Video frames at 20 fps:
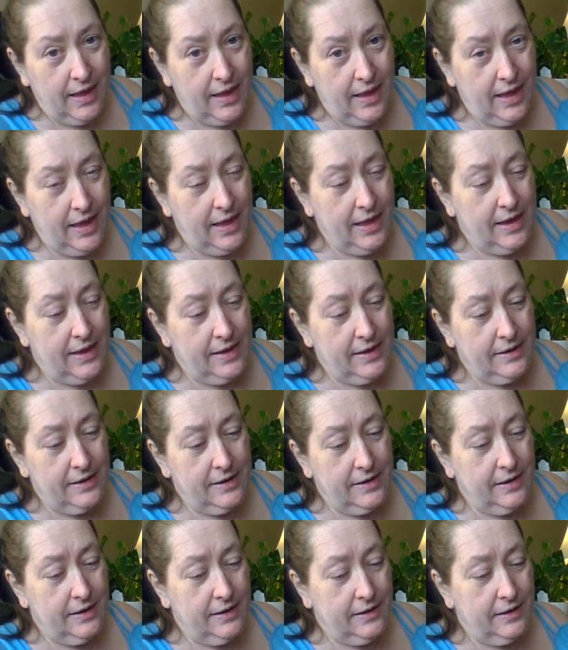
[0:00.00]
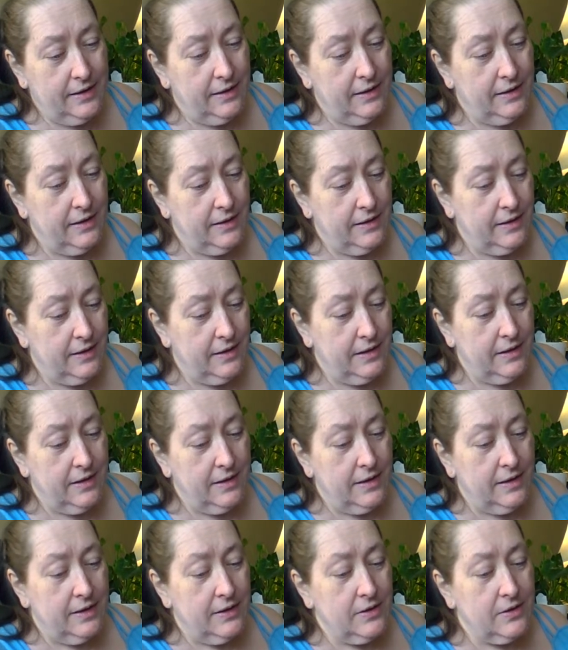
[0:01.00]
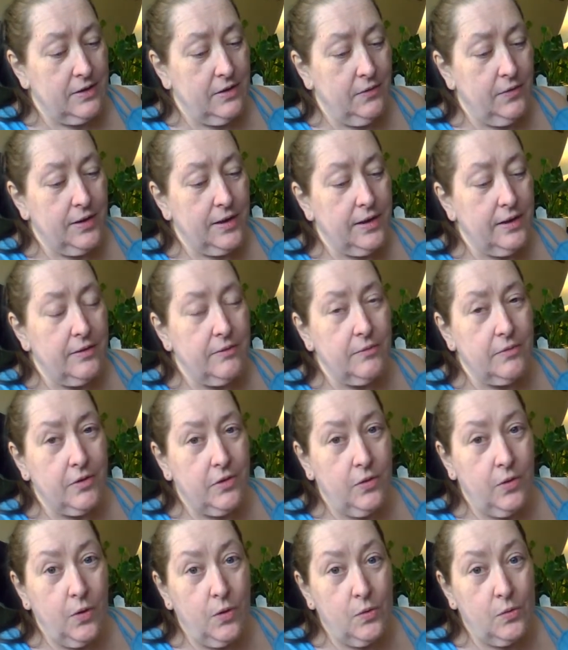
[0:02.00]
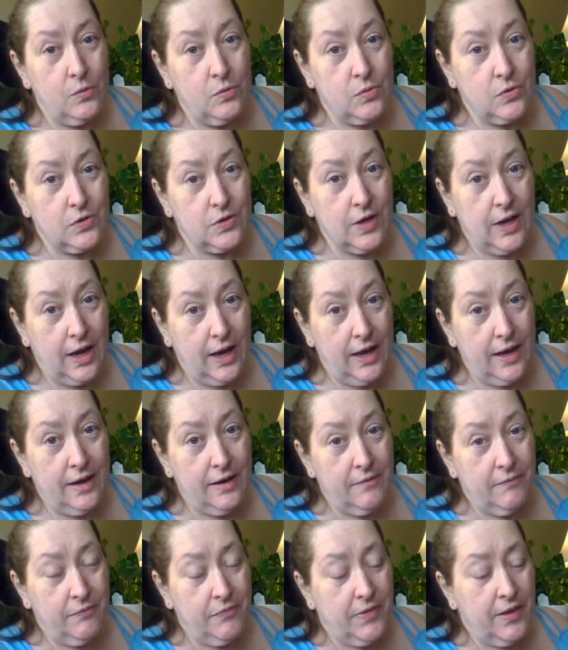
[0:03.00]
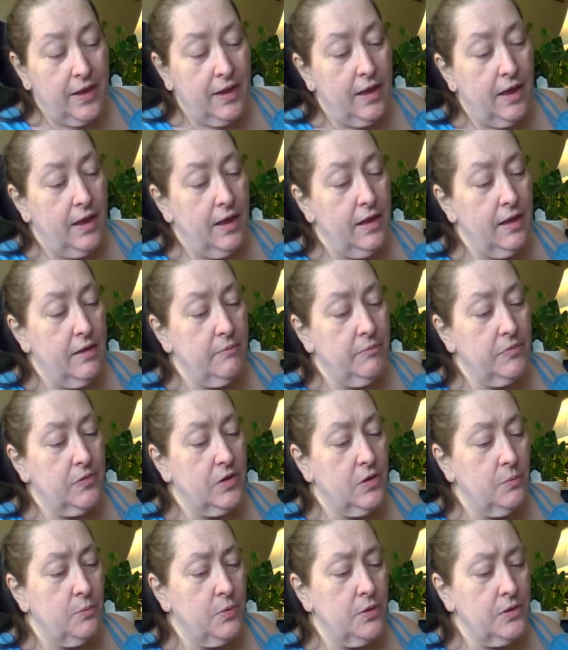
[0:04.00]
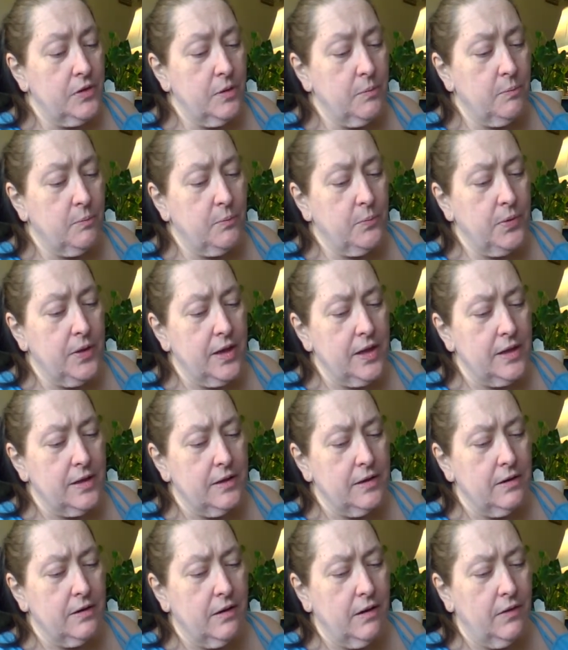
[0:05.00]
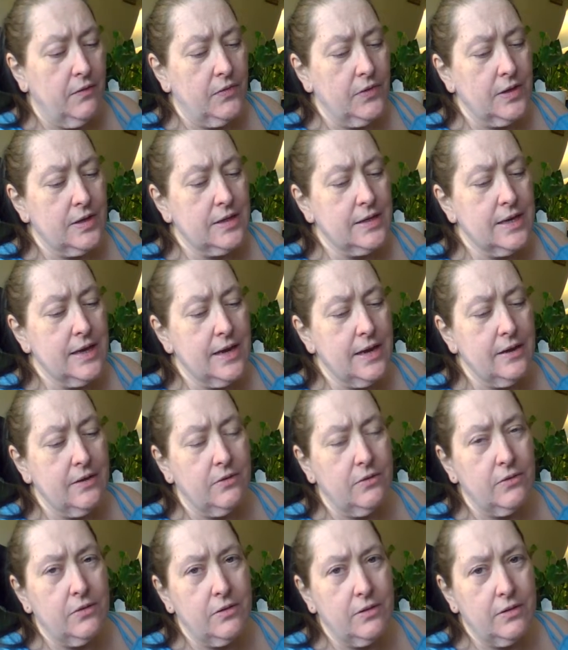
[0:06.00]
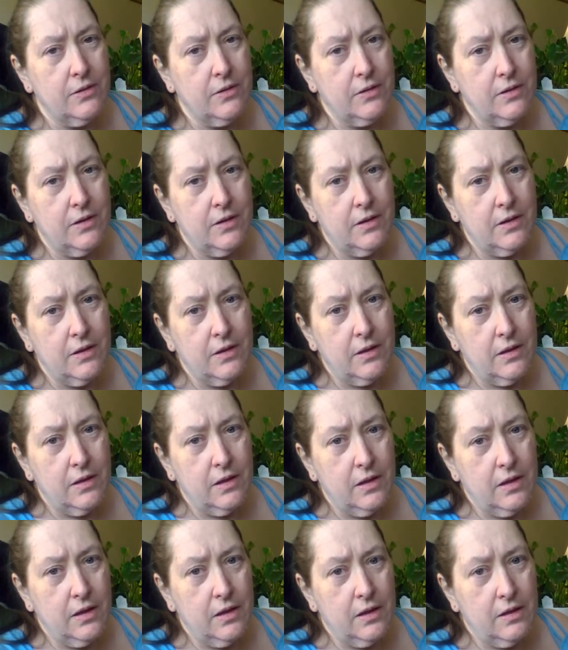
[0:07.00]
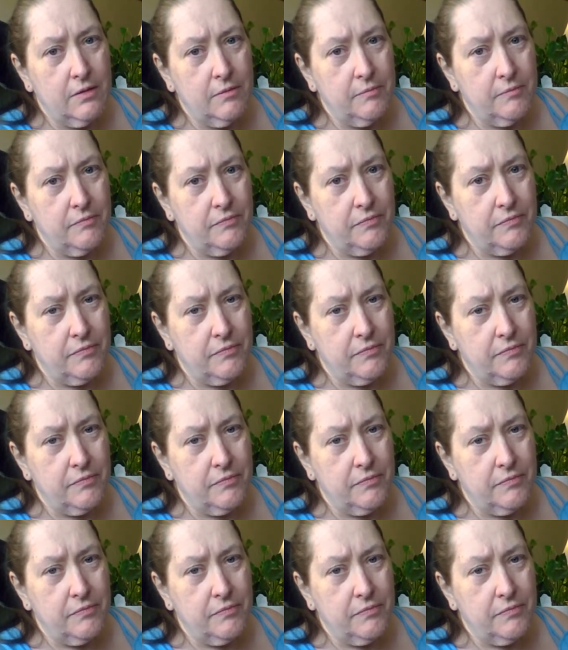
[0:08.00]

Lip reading: and so it could close tight. You put the button on the tail in